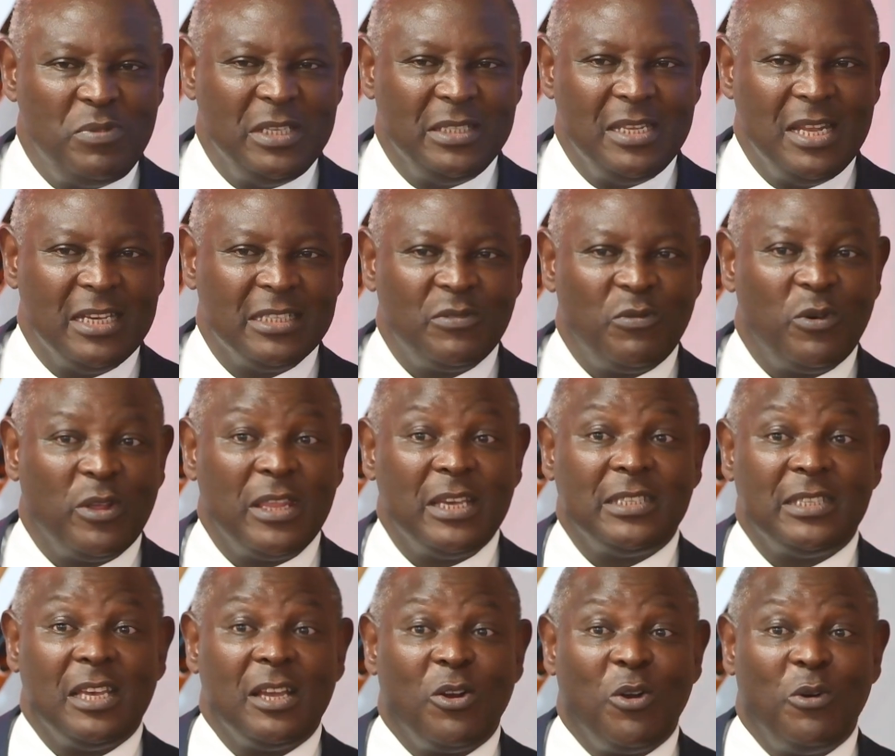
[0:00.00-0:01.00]
business for the
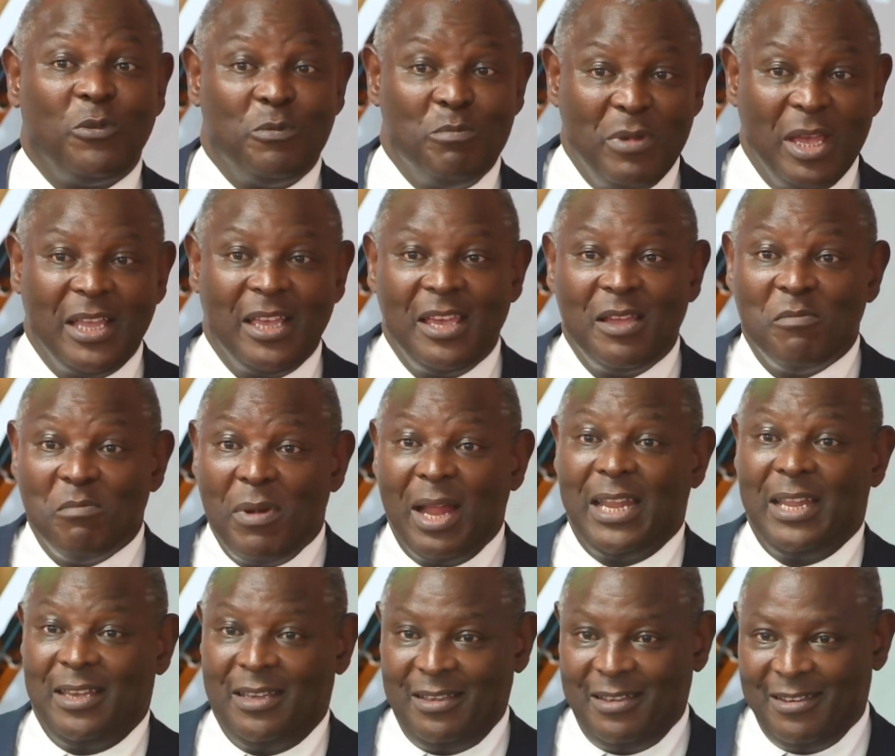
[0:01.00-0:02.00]
sake of making
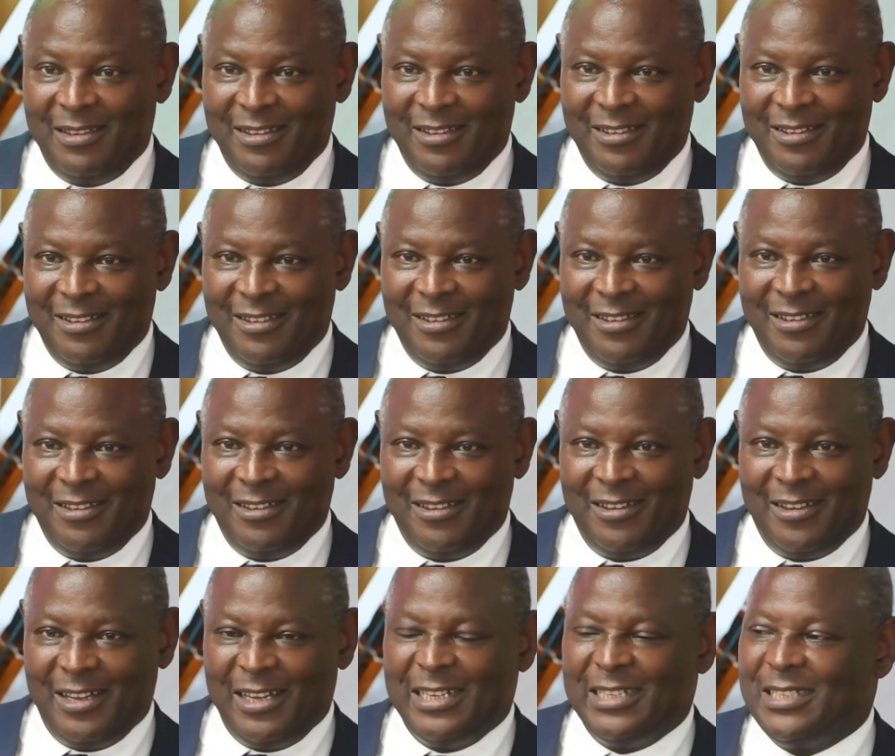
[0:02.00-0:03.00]
money.
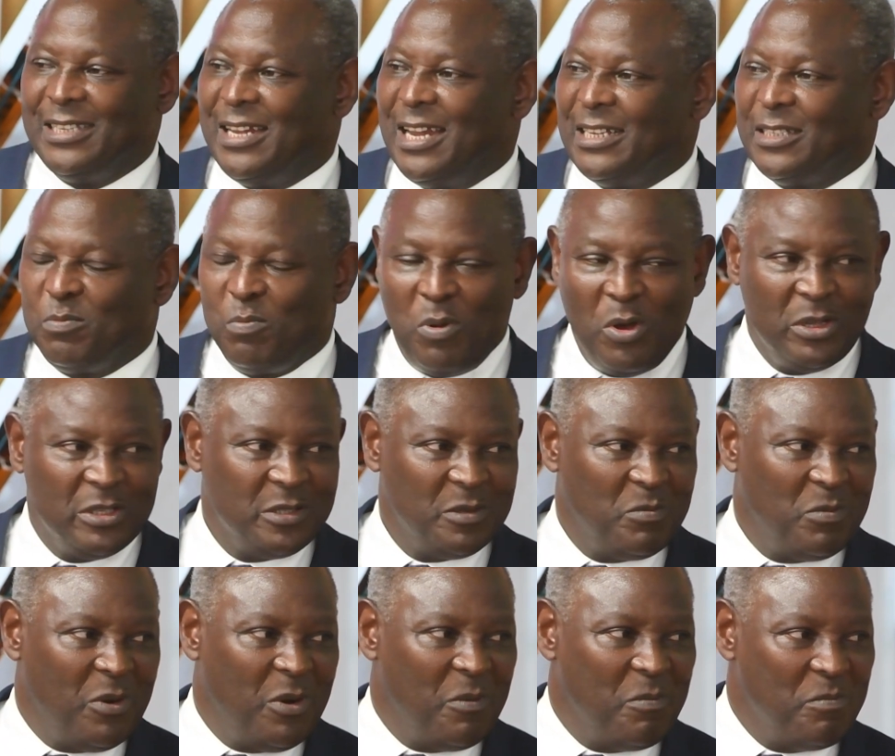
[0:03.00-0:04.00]
It's
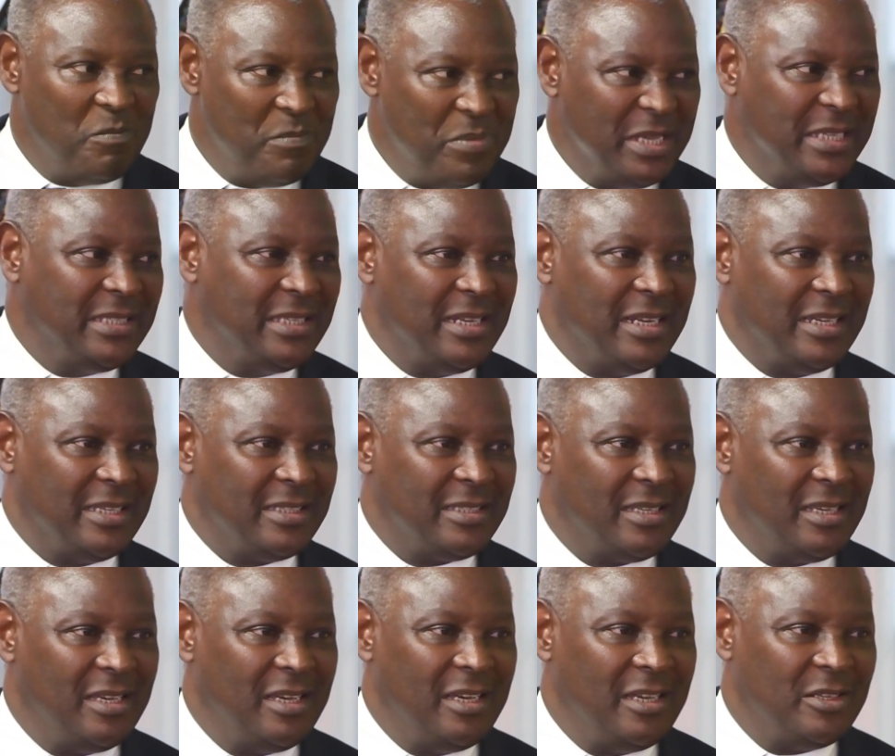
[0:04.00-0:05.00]
responsible
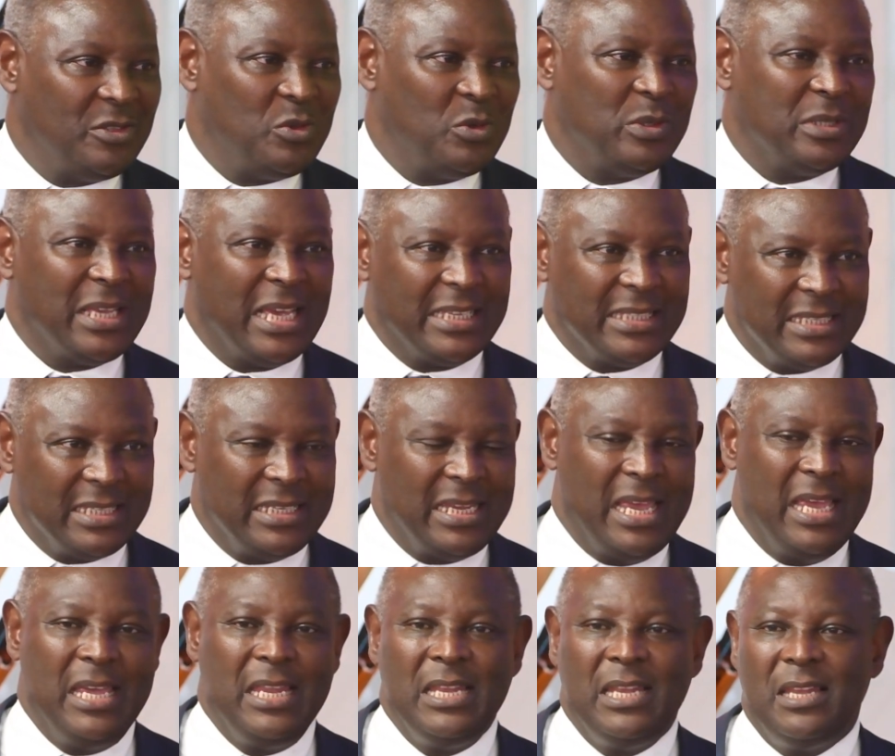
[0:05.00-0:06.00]
business to
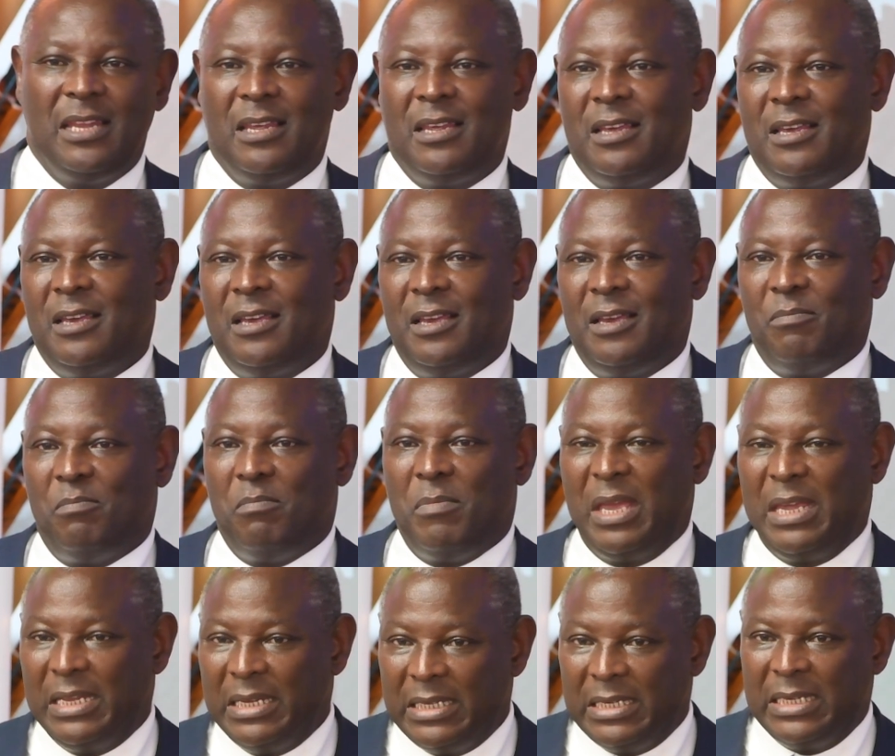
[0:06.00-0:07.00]
sustain,
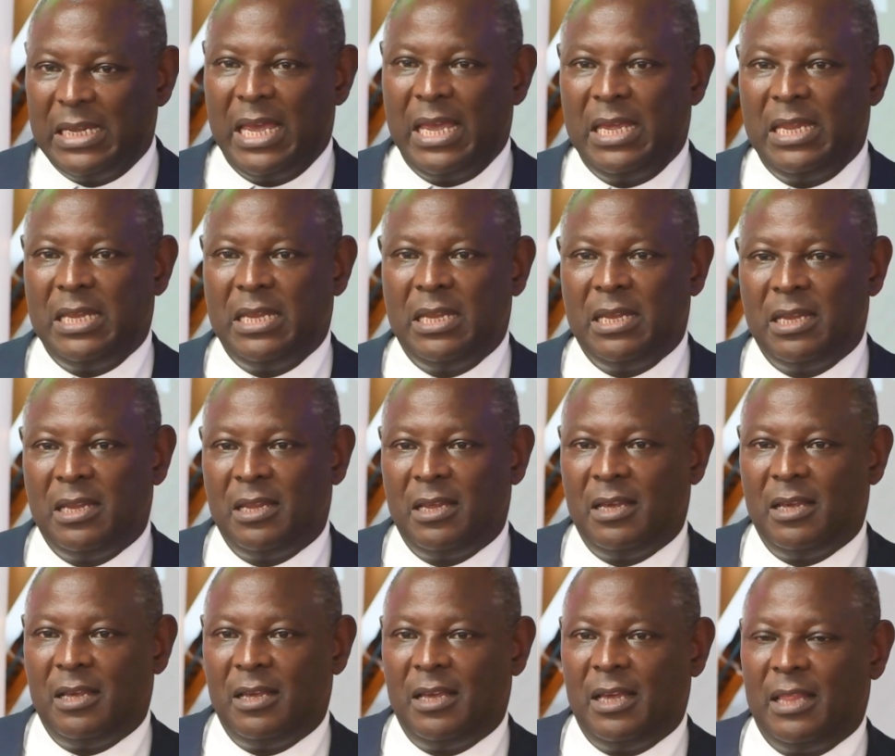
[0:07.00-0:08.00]
maintain
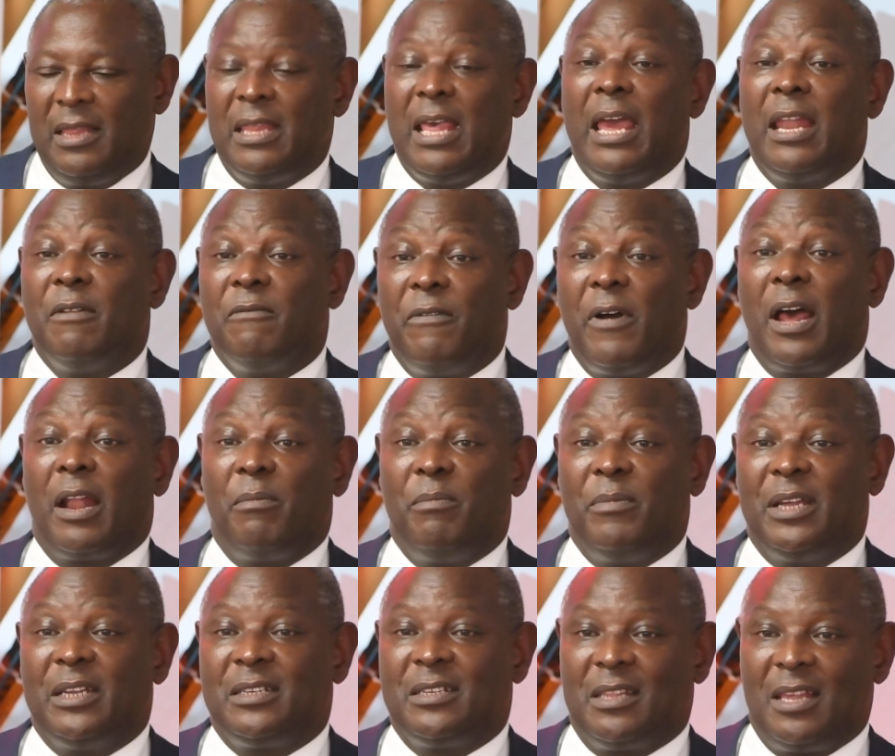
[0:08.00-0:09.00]
the
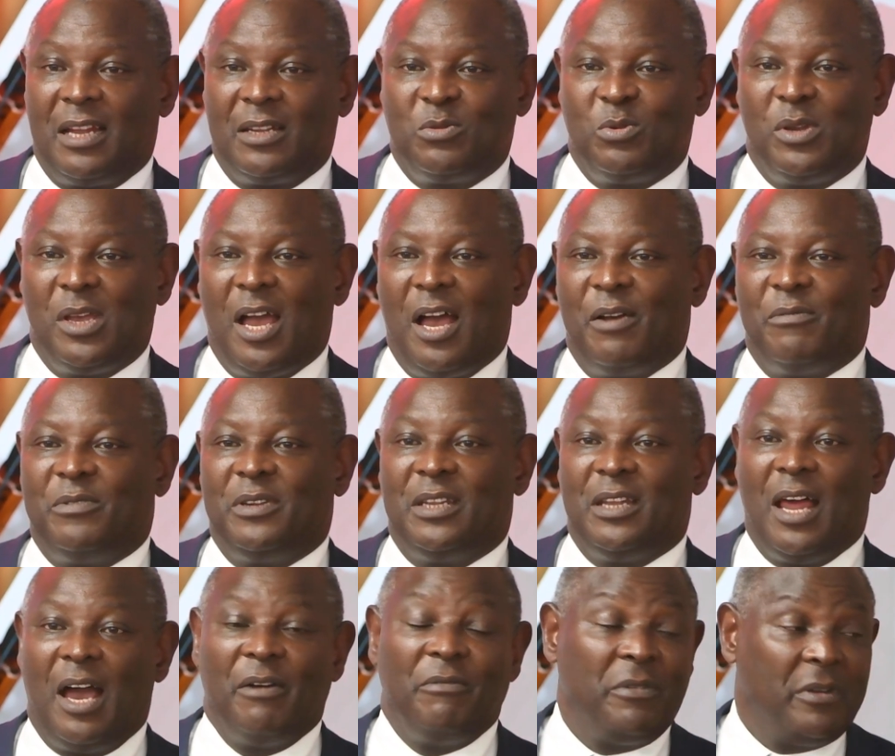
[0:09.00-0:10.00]
environment that we have in
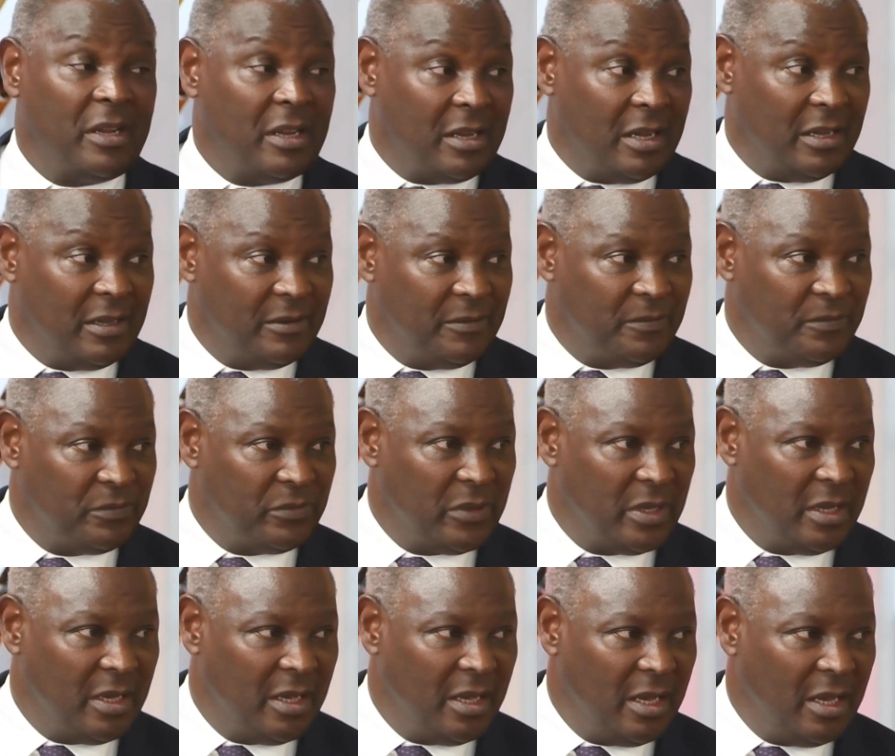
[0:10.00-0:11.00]
Africa.
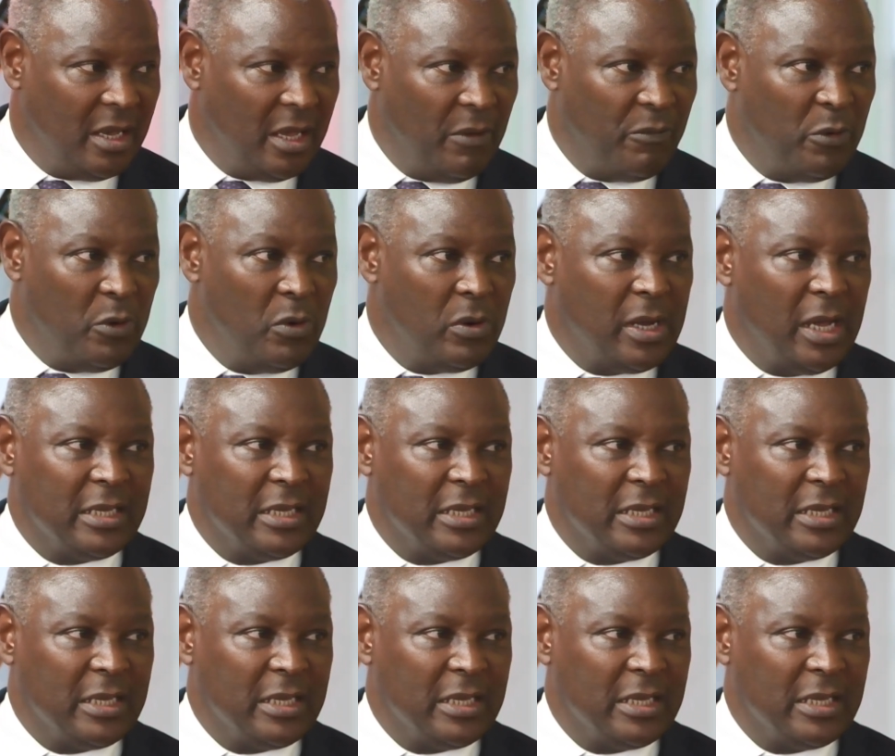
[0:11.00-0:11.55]
If you look